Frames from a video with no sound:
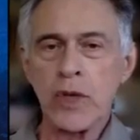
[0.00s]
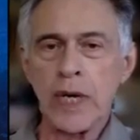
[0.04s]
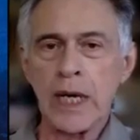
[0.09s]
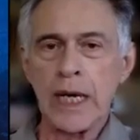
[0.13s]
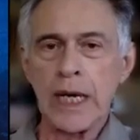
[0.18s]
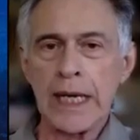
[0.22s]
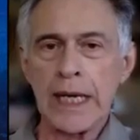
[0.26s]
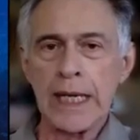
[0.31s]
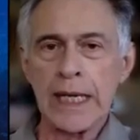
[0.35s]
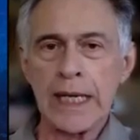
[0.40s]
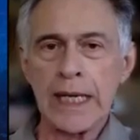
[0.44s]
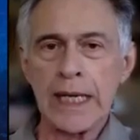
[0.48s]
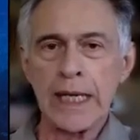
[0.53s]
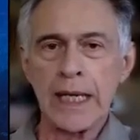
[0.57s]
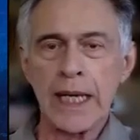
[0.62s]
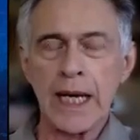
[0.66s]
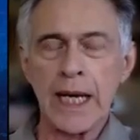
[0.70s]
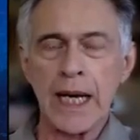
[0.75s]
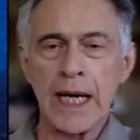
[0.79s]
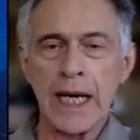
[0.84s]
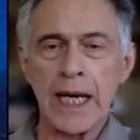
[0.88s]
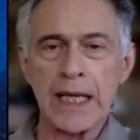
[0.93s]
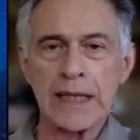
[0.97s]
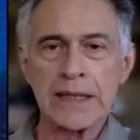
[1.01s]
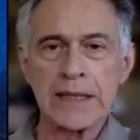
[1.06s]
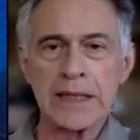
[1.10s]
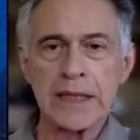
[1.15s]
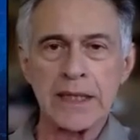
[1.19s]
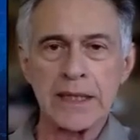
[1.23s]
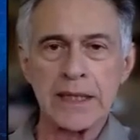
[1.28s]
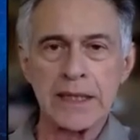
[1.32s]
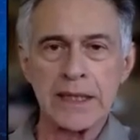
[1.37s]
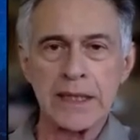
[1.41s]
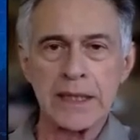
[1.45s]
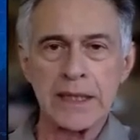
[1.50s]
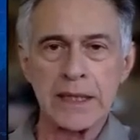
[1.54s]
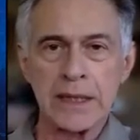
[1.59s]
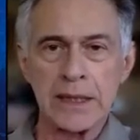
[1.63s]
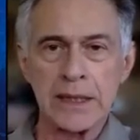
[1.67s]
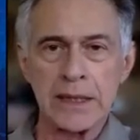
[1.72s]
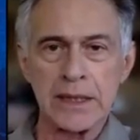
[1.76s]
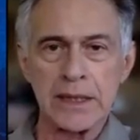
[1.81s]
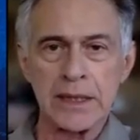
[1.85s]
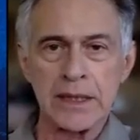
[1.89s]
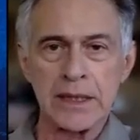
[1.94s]
a uh,
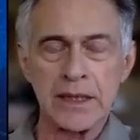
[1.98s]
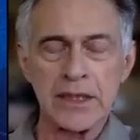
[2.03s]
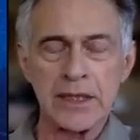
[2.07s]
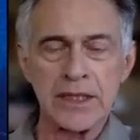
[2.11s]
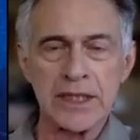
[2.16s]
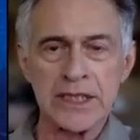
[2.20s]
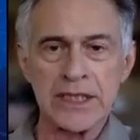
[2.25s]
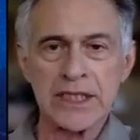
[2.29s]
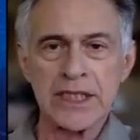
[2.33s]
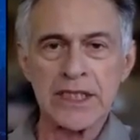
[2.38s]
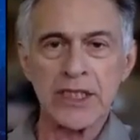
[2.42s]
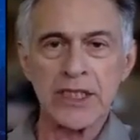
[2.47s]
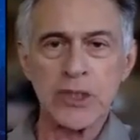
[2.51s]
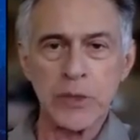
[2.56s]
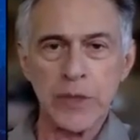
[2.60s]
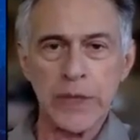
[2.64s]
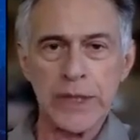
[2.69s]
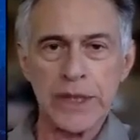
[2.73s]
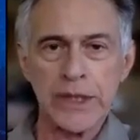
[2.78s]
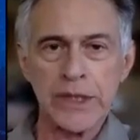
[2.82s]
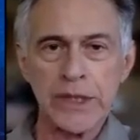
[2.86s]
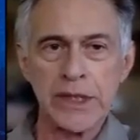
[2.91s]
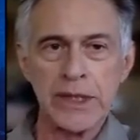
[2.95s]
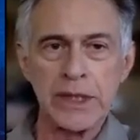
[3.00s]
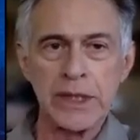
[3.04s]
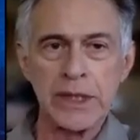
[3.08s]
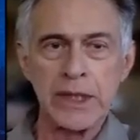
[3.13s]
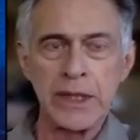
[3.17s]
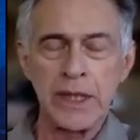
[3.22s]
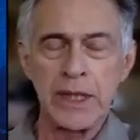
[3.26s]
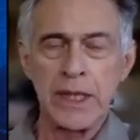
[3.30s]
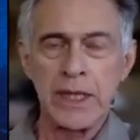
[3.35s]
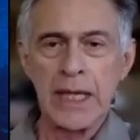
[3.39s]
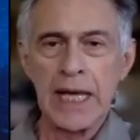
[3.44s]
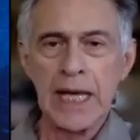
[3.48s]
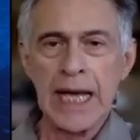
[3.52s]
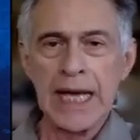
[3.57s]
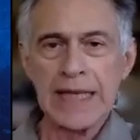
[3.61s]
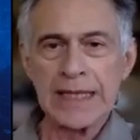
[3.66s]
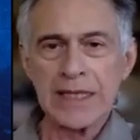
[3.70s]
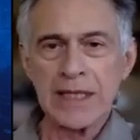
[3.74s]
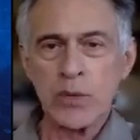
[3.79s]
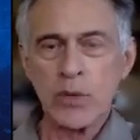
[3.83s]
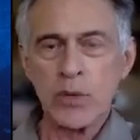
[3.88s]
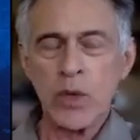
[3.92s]
the the situation
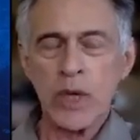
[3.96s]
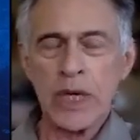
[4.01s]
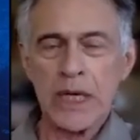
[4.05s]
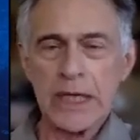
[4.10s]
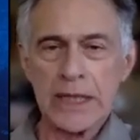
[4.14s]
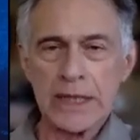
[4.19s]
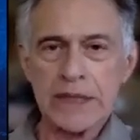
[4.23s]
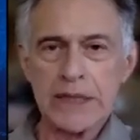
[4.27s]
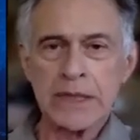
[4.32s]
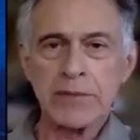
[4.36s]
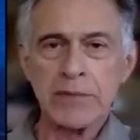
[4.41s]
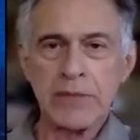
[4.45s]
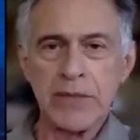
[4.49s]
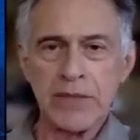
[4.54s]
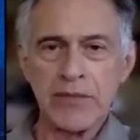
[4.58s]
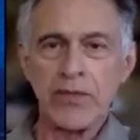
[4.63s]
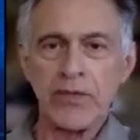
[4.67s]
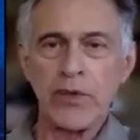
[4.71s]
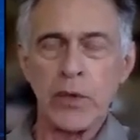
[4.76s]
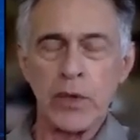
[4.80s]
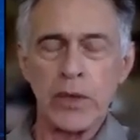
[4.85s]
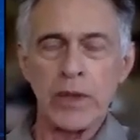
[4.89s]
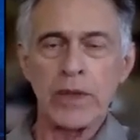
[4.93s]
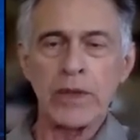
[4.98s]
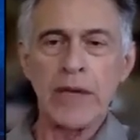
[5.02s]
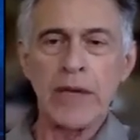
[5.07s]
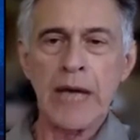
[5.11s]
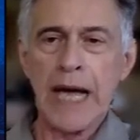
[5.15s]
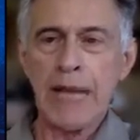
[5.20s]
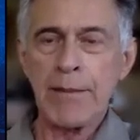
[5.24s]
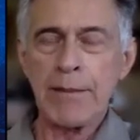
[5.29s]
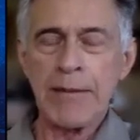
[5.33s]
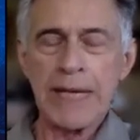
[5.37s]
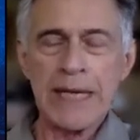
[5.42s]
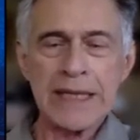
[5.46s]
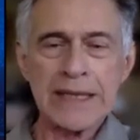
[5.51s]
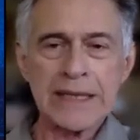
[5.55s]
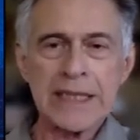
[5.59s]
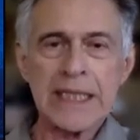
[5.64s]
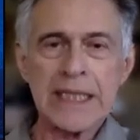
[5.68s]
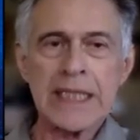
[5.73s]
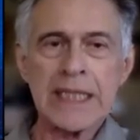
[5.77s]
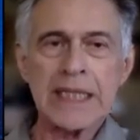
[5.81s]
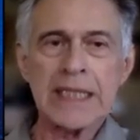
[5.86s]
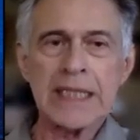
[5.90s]
as it was before. Hamas
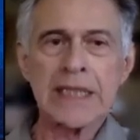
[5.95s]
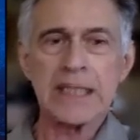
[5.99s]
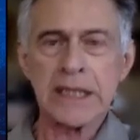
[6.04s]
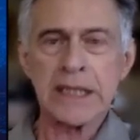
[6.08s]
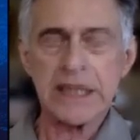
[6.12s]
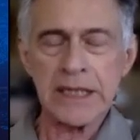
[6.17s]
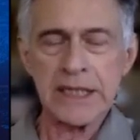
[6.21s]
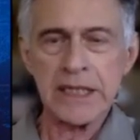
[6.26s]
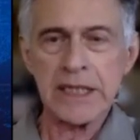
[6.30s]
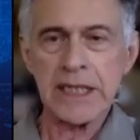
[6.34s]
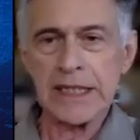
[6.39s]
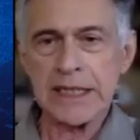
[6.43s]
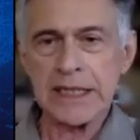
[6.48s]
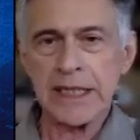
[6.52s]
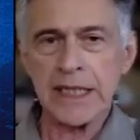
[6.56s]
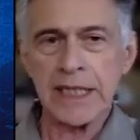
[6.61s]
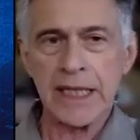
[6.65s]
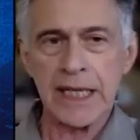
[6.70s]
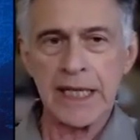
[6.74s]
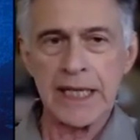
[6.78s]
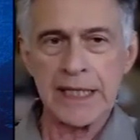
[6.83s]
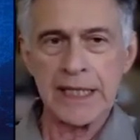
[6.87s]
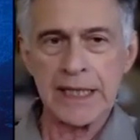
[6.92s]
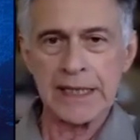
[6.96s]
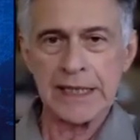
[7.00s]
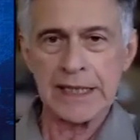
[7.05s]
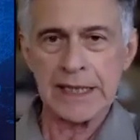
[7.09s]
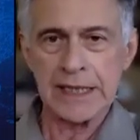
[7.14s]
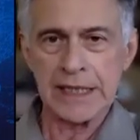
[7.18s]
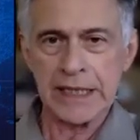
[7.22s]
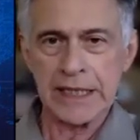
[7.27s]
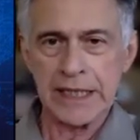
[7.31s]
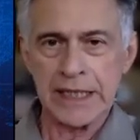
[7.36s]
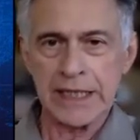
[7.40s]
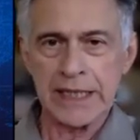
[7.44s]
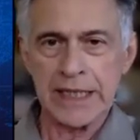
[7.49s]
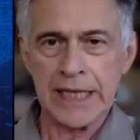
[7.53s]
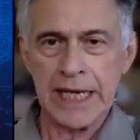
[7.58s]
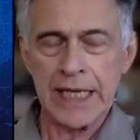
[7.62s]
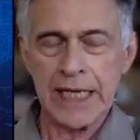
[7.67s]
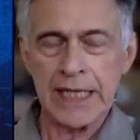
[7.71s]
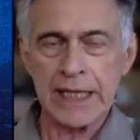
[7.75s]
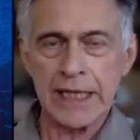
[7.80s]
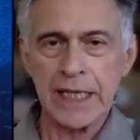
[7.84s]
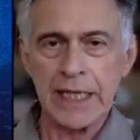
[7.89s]
has clearly uh, declared
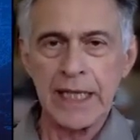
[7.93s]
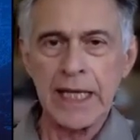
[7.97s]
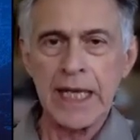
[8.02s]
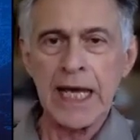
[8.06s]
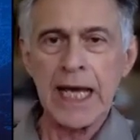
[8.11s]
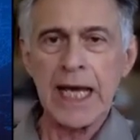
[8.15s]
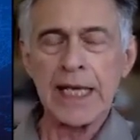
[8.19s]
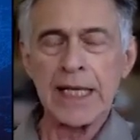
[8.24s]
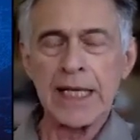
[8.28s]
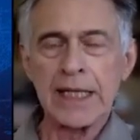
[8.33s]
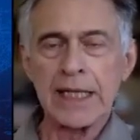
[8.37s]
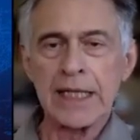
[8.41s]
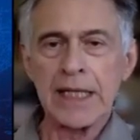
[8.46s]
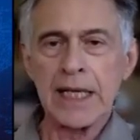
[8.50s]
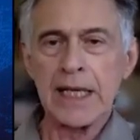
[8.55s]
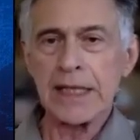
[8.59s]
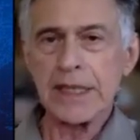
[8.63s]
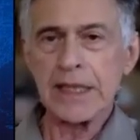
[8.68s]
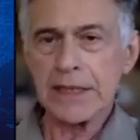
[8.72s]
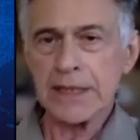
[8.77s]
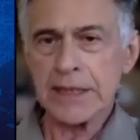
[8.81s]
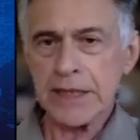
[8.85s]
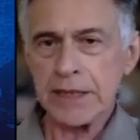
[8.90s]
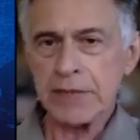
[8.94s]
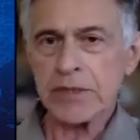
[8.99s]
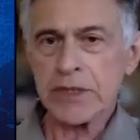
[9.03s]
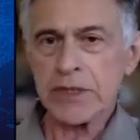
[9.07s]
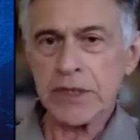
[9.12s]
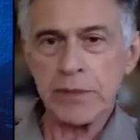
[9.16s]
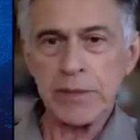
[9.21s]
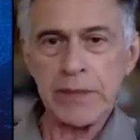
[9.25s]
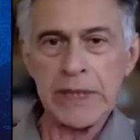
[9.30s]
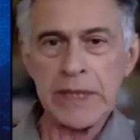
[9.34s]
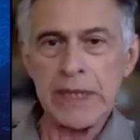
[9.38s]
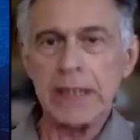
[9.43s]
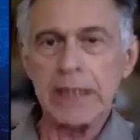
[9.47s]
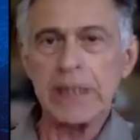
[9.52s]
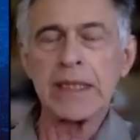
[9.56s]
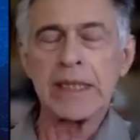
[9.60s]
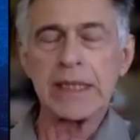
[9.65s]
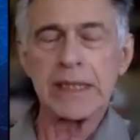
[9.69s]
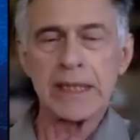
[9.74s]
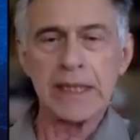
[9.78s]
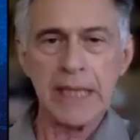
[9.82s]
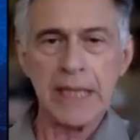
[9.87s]
that, and it seems to me
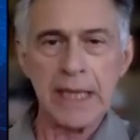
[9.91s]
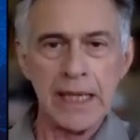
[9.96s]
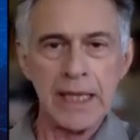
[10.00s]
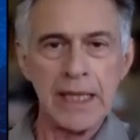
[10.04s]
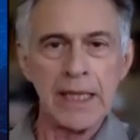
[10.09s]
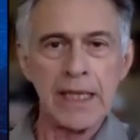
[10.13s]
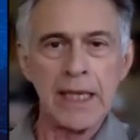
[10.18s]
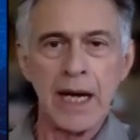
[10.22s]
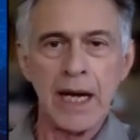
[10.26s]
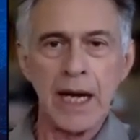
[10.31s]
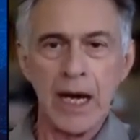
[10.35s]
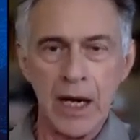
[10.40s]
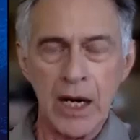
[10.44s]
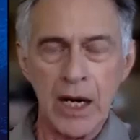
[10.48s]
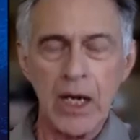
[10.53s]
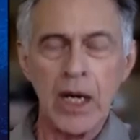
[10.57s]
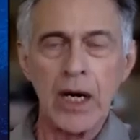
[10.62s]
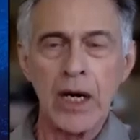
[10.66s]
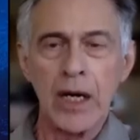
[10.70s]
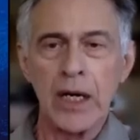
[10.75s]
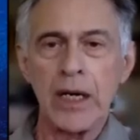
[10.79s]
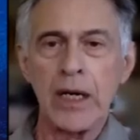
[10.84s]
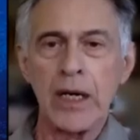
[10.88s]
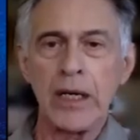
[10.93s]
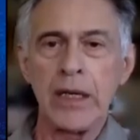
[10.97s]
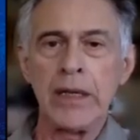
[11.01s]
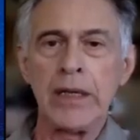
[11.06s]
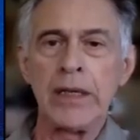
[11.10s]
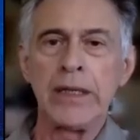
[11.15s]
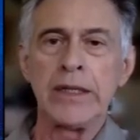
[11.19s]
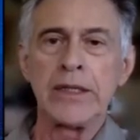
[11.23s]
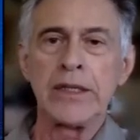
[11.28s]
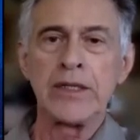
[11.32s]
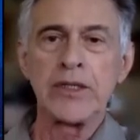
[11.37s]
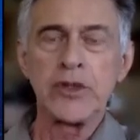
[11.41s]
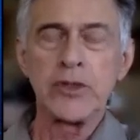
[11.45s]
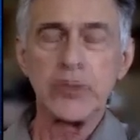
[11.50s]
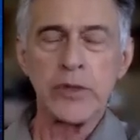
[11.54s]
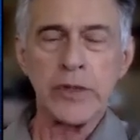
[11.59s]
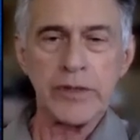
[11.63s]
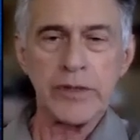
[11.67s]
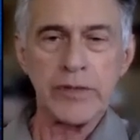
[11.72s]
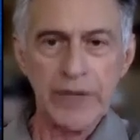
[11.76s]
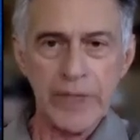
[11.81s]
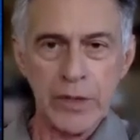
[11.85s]
that they are
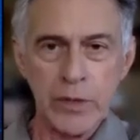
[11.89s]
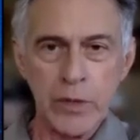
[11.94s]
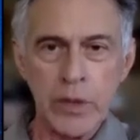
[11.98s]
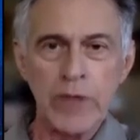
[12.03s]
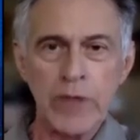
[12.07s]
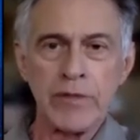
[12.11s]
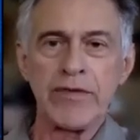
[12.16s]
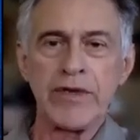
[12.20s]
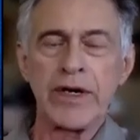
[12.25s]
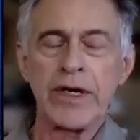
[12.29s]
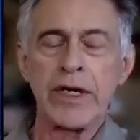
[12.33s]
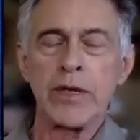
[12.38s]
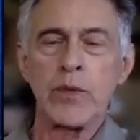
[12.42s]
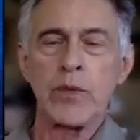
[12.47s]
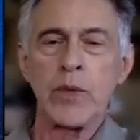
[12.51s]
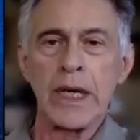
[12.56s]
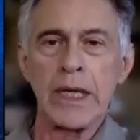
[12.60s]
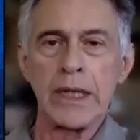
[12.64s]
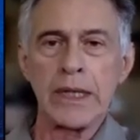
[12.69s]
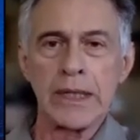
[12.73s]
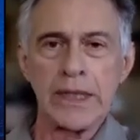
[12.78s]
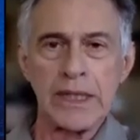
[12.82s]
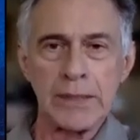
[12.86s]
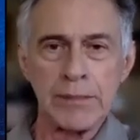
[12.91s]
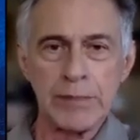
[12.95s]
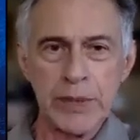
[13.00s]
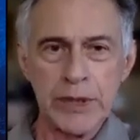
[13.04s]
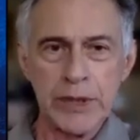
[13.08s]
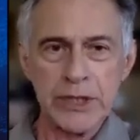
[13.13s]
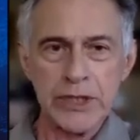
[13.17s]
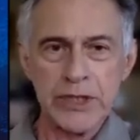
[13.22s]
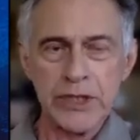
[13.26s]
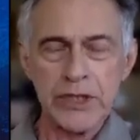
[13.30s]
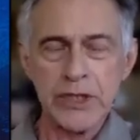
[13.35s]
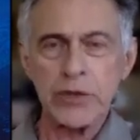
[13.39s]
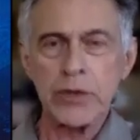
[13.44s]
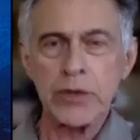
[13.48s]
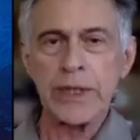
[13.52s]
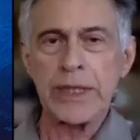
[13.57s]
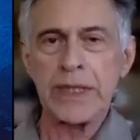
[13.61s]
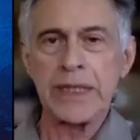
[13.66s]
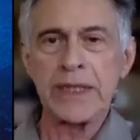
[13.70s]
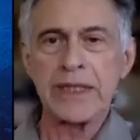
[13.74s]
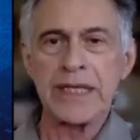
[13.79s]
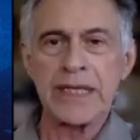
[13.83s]
doing very very well in
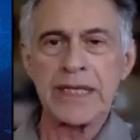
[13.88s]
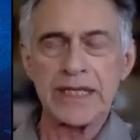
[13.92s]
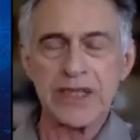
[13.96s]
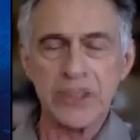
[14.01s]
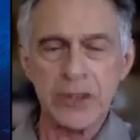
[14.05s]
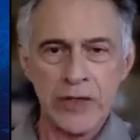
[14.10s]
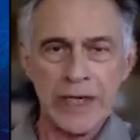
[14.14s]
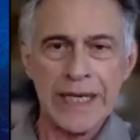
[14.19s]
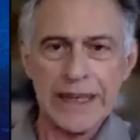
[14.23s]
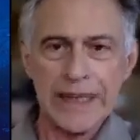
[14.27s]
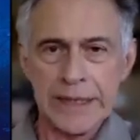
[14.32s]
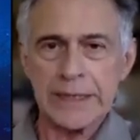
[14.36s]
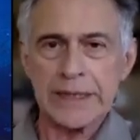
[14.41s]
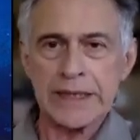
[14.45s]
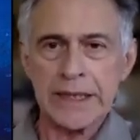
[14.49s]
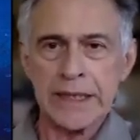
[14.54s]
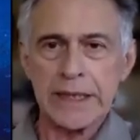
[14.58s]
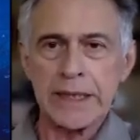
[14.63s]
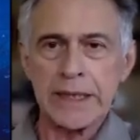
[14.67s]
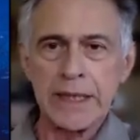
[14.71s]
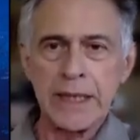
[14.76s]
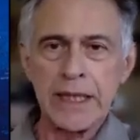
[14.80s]
pursuing their strategy.